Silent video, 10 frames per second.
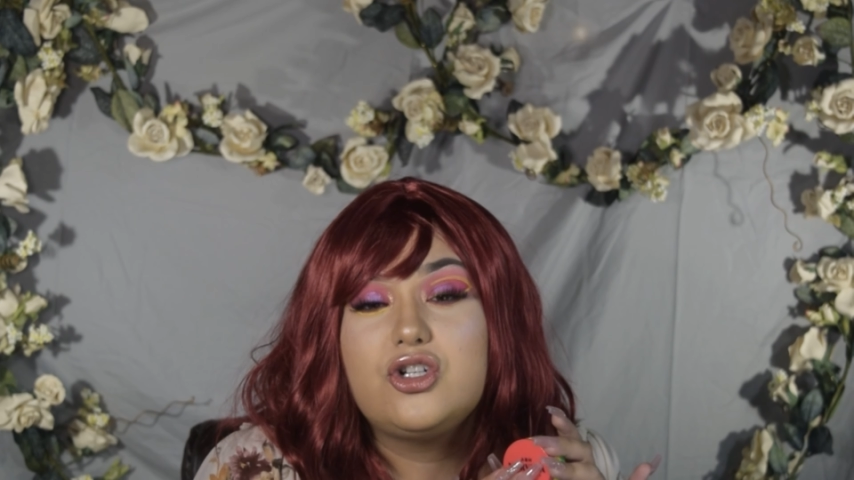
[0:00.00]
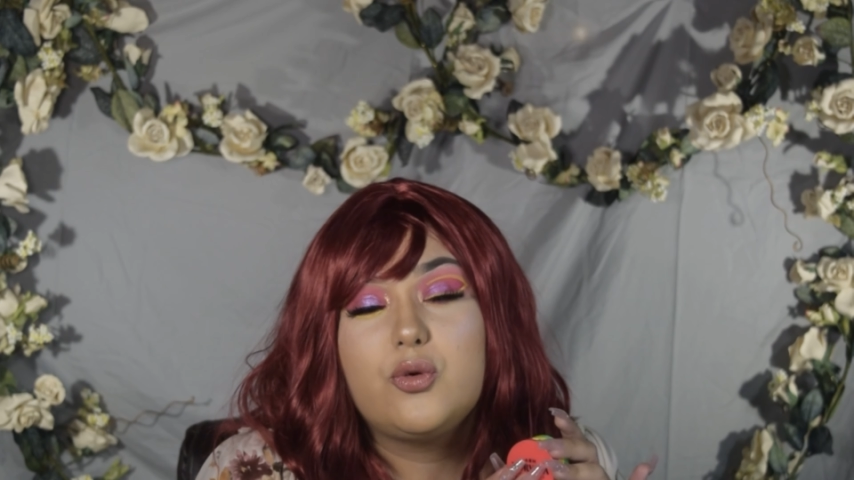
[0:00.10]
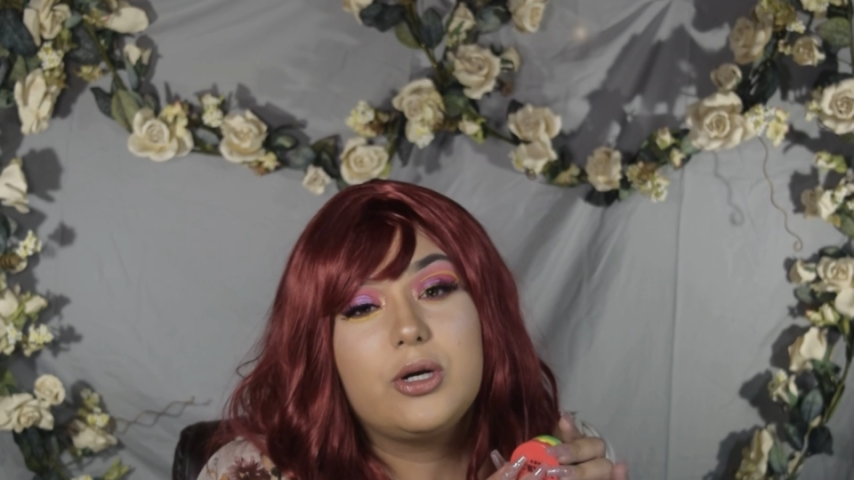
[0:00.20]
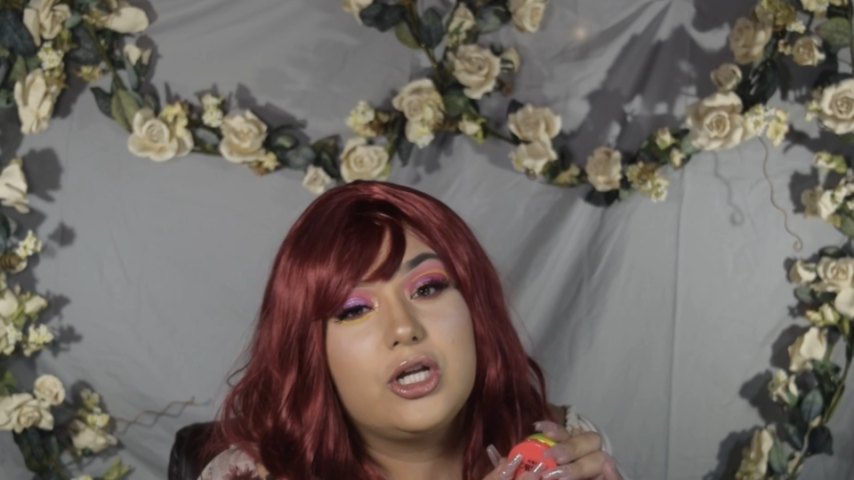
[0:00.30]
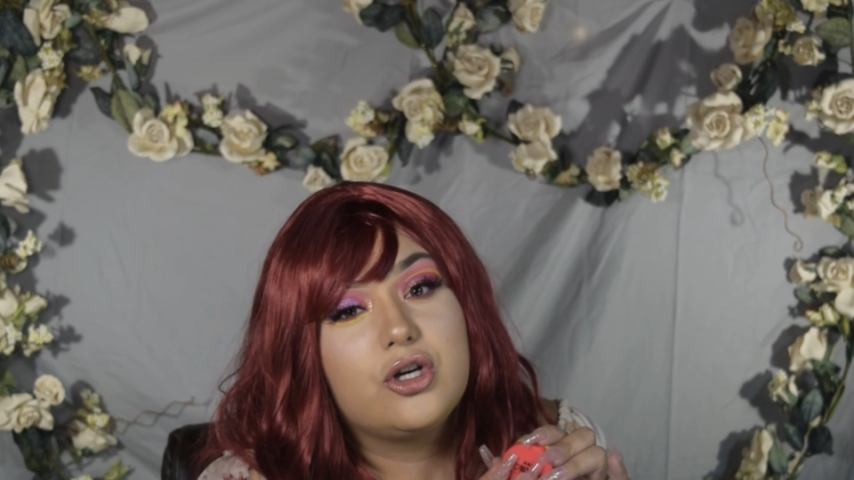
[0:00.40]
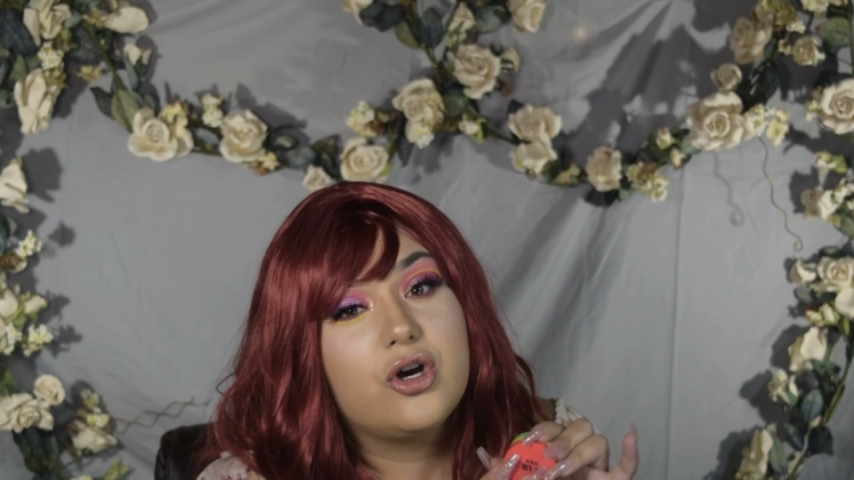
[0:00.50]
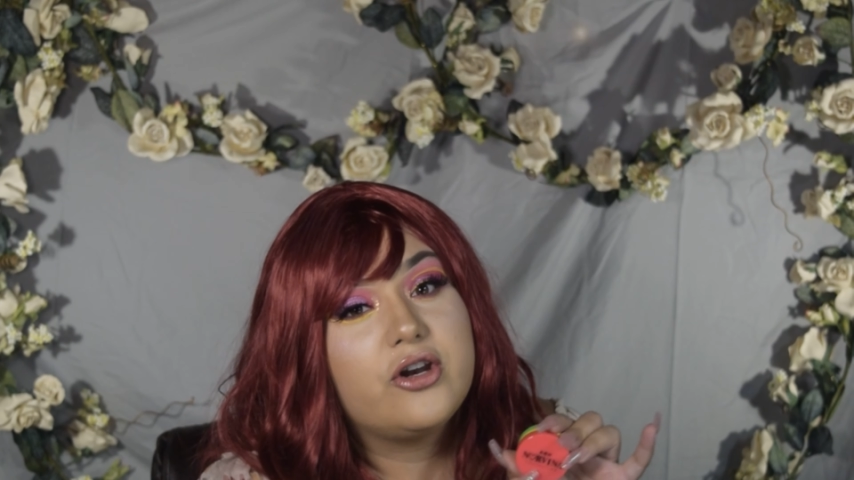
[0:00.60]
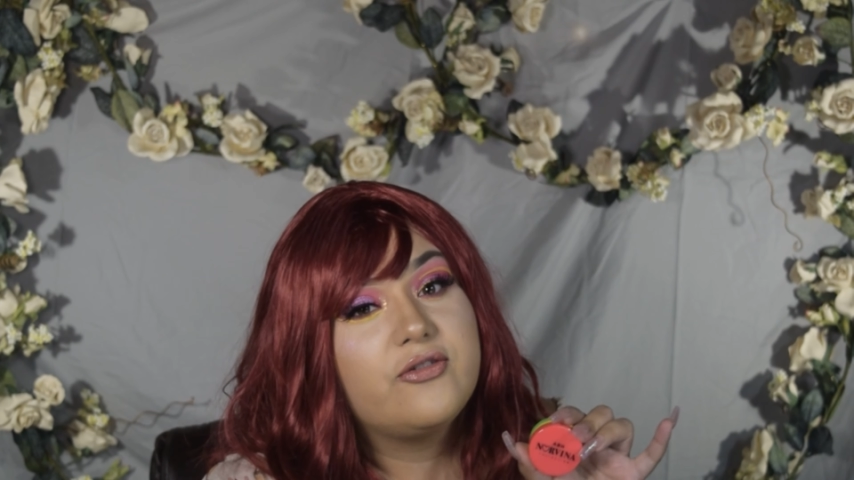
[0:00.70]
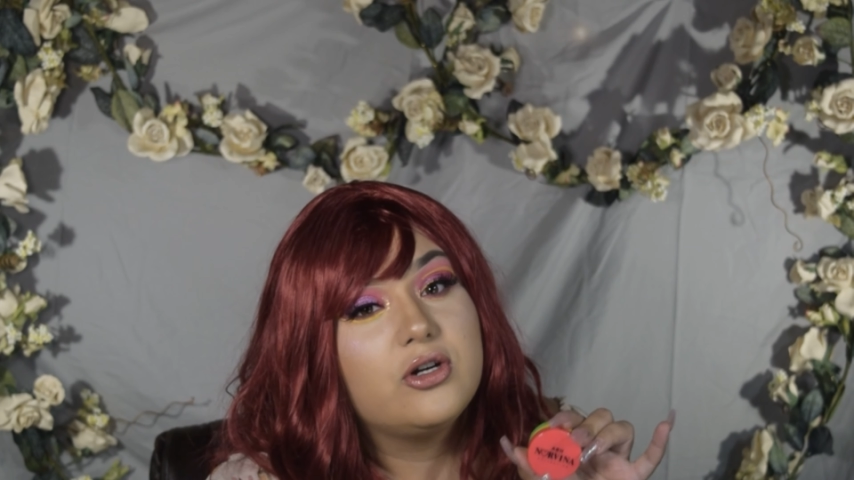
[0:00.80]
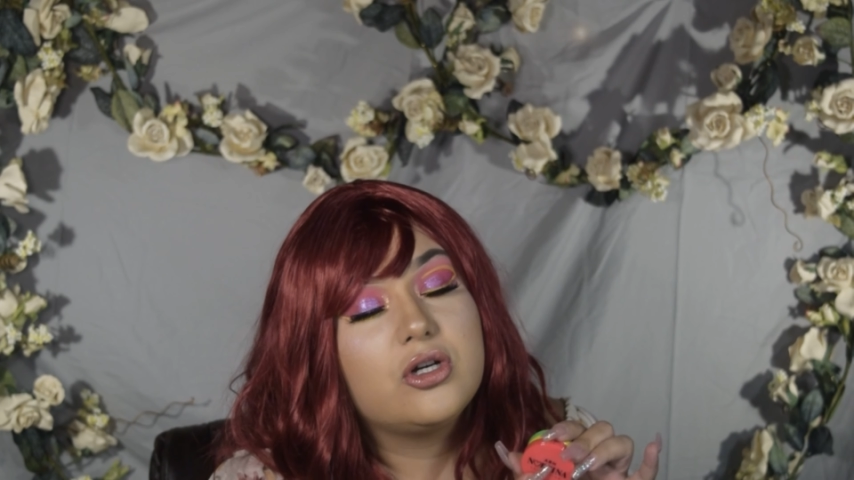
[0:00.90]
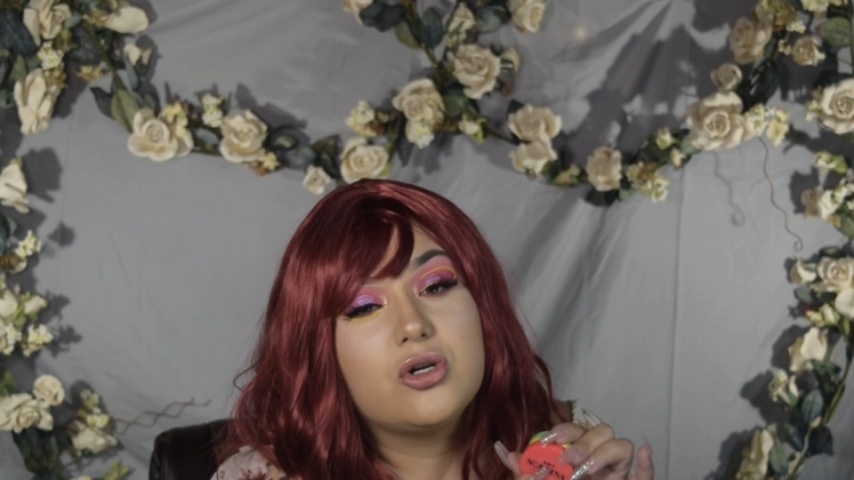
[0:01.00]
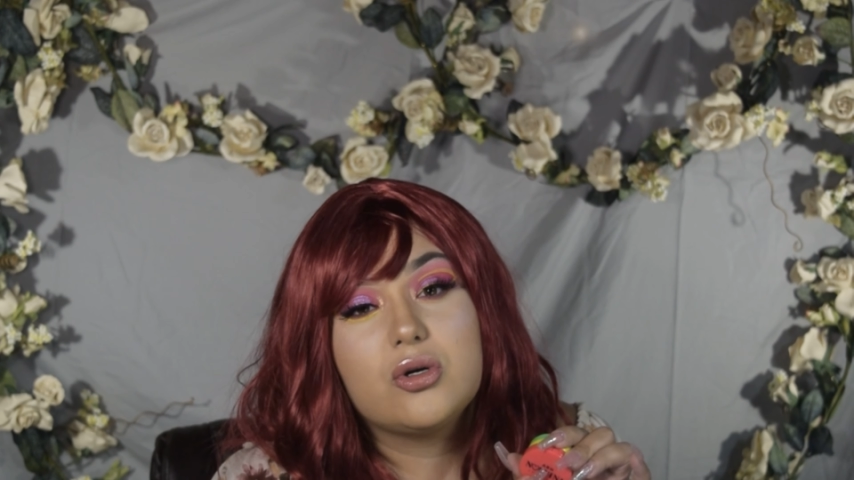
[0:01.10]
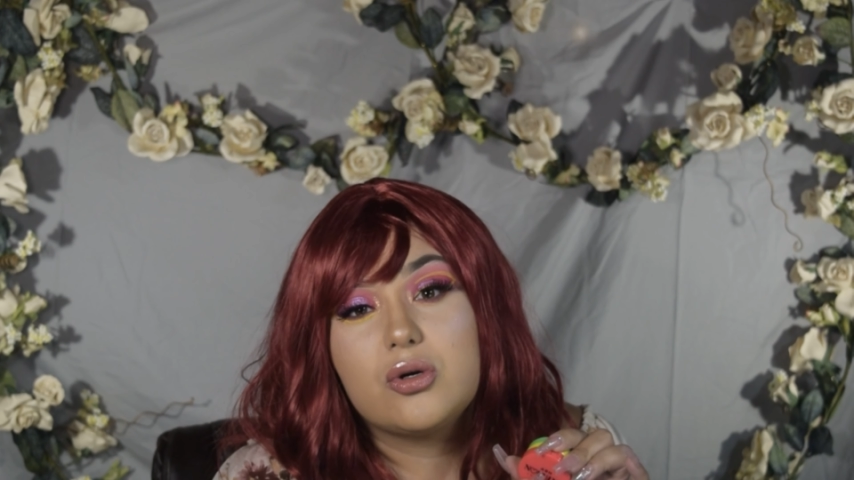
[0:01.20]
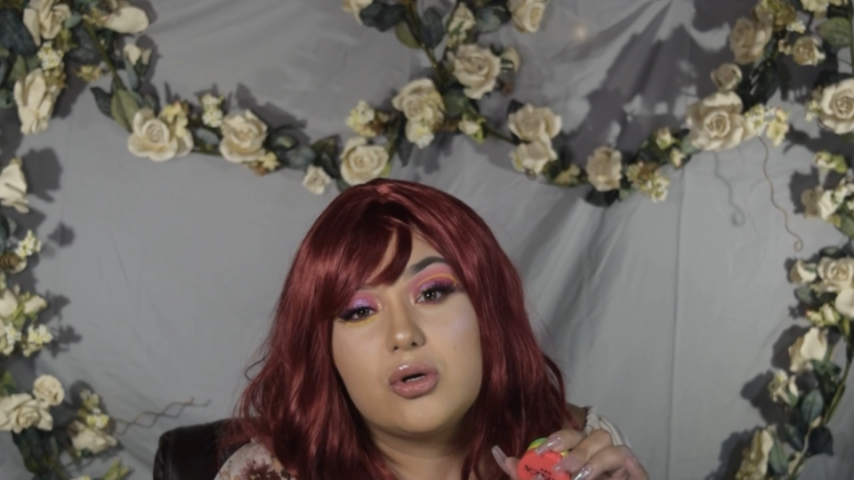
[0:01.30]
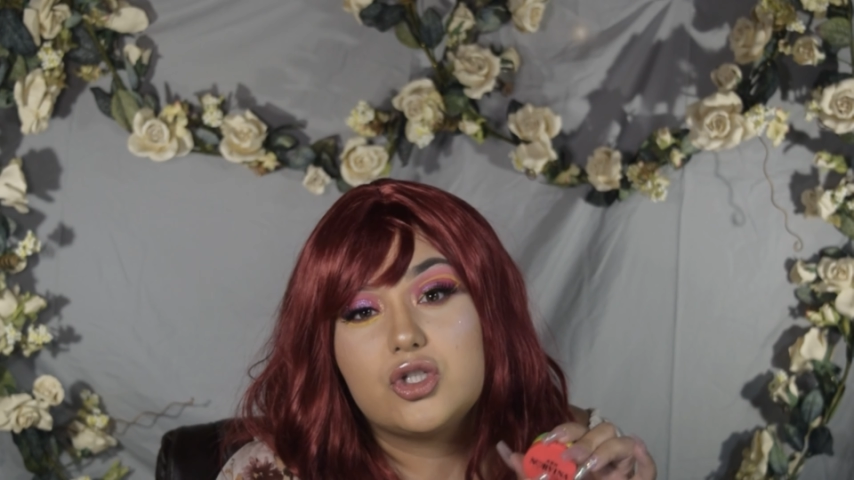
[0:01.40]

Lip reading: are really good, if you're gonna go